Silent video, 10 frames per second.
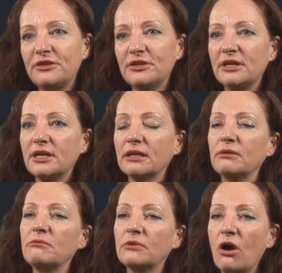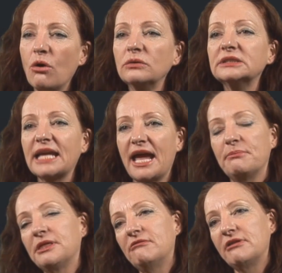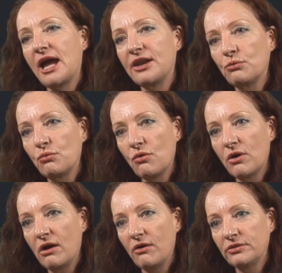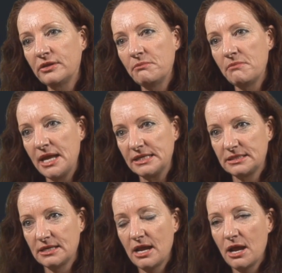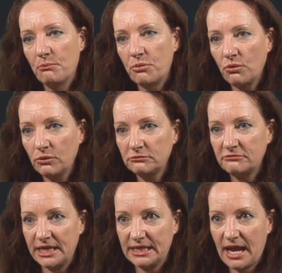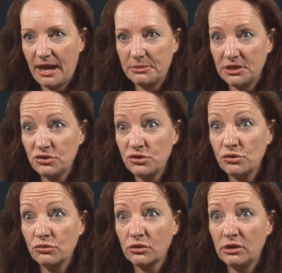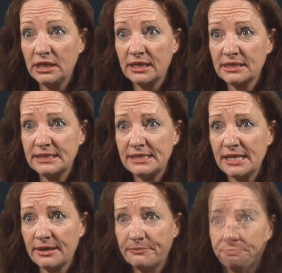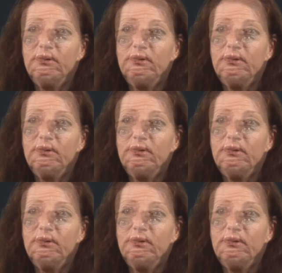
the gold cape that Rihanna wore on the Met Ball red carpet in New York earlier this year.